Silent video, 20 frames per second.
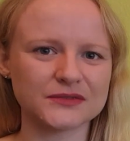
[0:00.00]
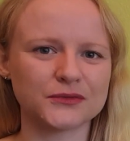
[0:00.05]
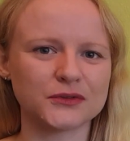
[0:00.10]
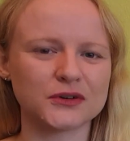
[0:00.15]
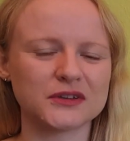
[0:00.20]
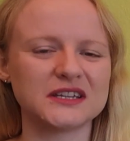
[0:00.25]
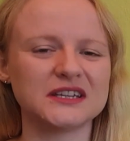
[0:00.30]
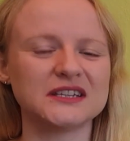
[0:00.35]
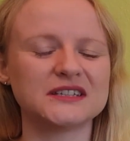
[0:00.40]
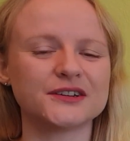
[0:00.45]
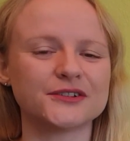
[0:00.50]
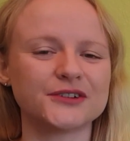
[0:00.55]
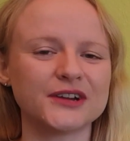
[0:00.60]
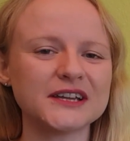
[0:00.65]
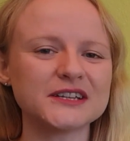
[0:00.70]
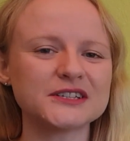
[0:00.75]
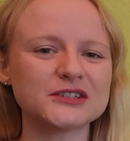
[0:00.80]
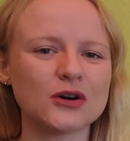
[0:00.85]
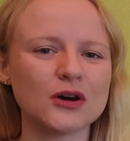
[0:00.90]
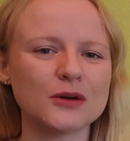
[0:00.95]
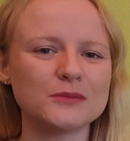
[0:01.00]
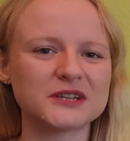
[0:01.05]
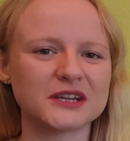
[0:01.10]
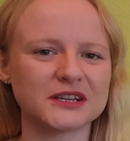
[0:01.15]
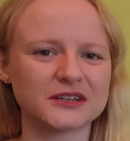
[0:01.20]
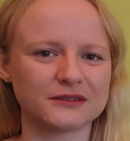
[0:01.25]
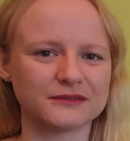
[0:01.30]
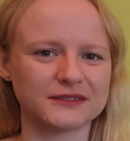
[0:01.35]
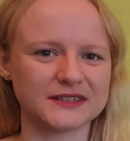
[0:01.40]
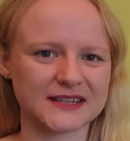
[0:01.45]
for the direct
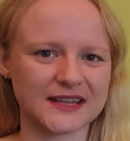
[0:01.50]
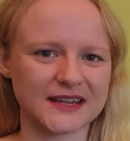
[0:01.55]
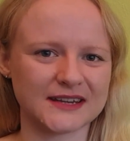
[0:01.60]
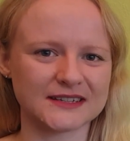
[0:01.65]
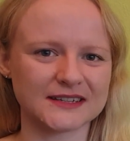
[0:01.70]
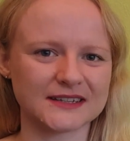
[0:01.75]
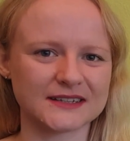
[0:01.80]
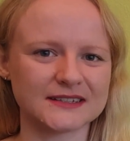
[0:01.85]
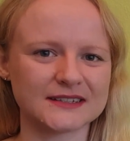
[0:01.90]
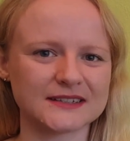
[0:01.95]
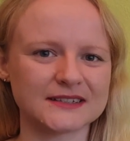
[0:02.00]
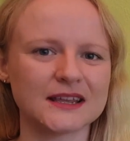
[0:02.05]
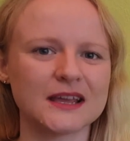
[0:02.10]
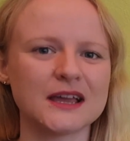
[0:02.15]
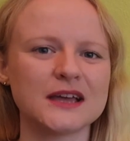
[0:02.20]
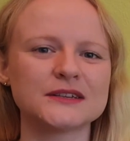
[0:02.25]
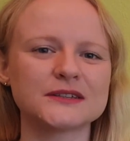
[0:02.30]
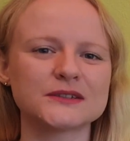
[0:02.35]
object of a sentence,